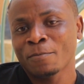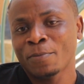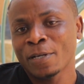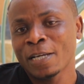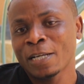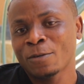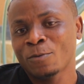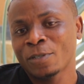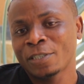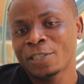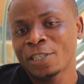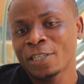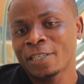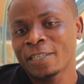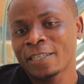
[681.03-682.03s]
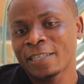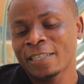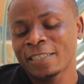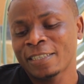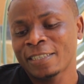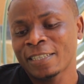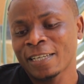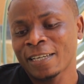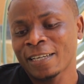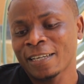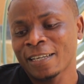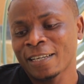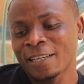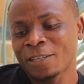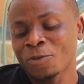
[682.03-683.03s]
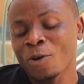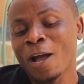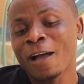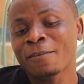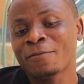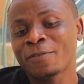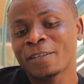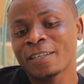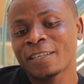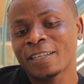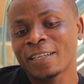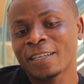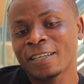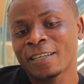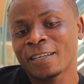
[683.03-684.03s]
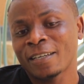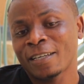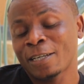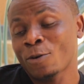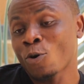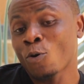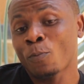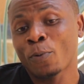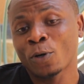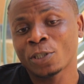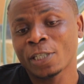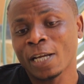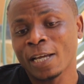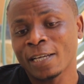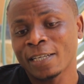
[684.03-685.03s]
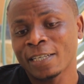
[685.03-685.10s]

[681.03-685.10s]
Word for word: playing with Jiri, it's you have a, a, a, goal poacher.